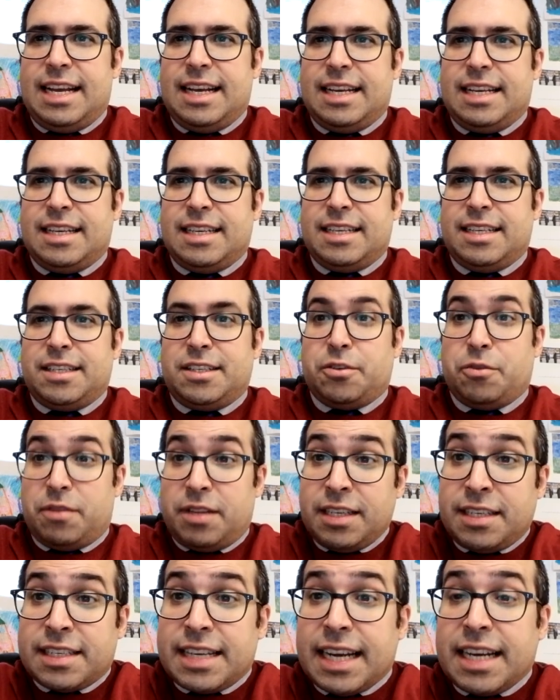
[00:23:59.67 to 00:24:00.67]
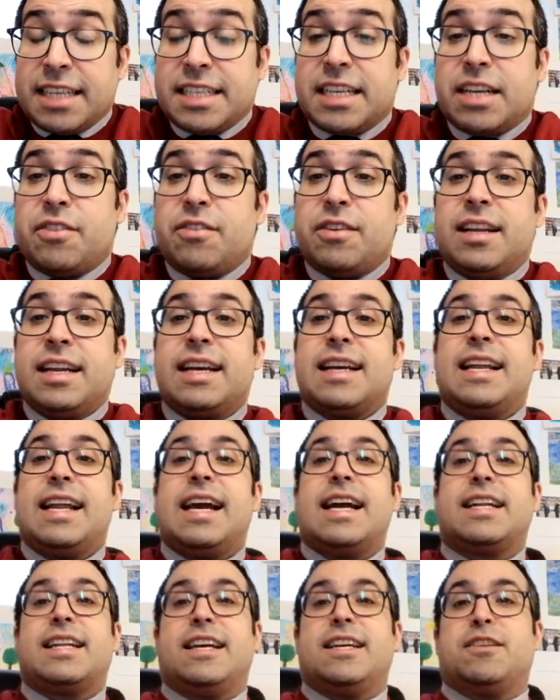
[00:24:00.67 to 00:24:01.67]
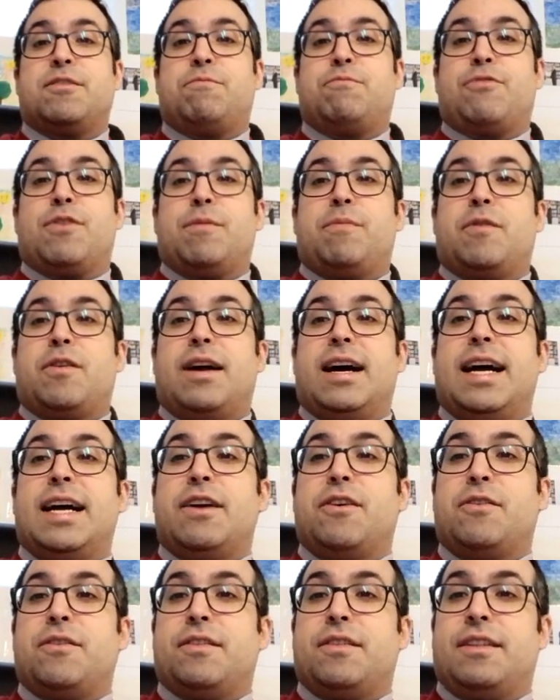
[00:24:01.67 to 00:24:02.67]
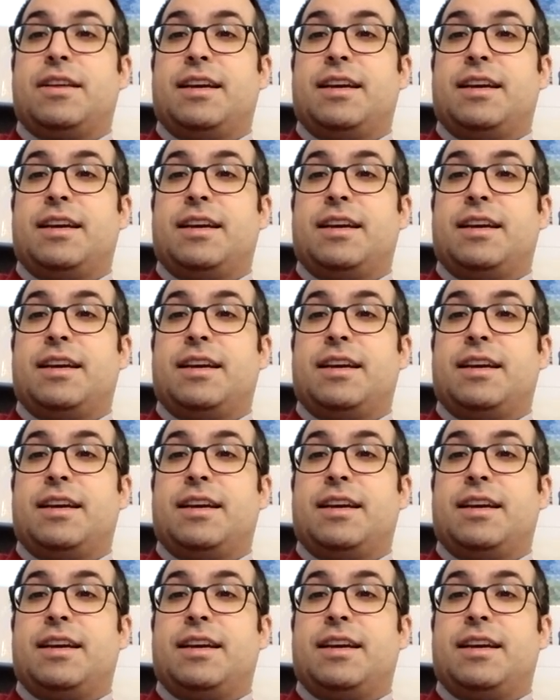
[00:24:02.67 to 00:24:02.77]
So this secondary legal act has a proper eye on the